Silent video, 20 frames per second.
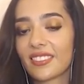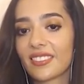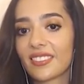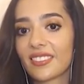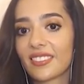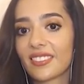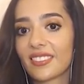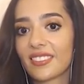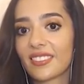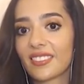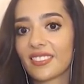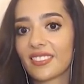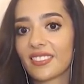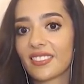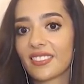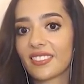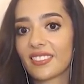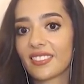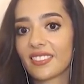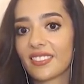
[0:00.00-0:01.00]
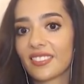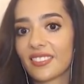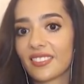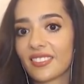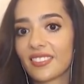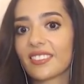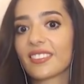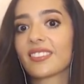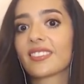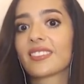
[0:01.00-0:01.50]

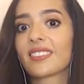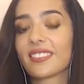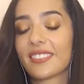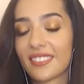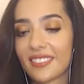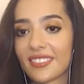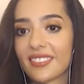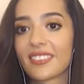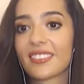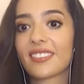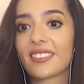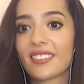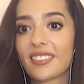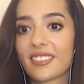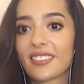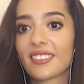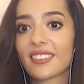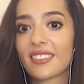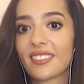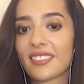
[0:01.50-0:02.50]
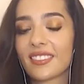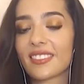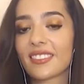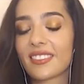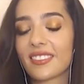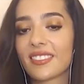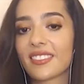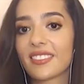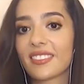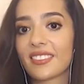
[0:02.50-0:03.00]

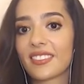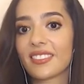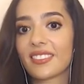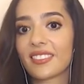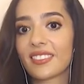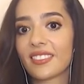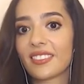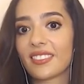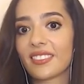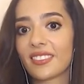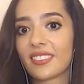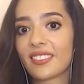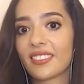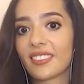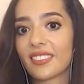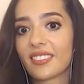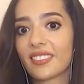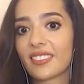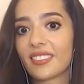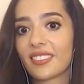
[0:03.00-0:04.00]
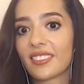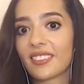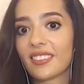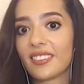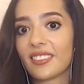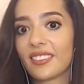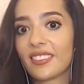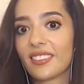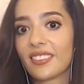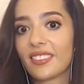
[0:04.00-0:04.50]

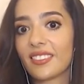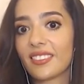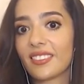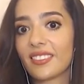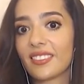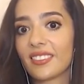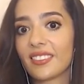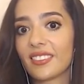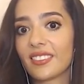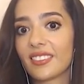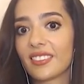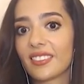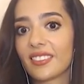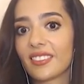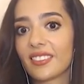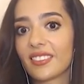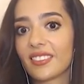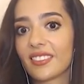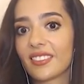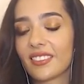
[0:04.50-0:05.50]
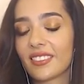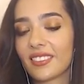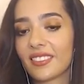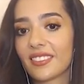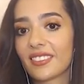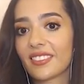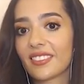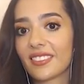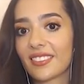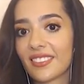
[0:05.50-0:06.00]

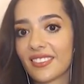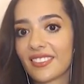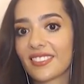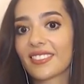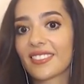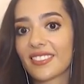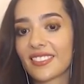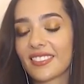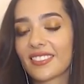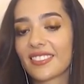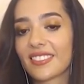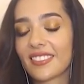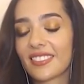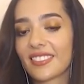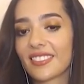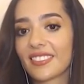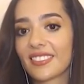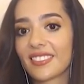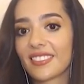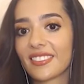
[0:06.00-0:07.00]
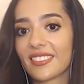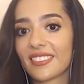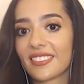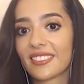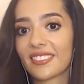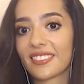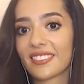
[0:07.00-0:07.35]
[no speech]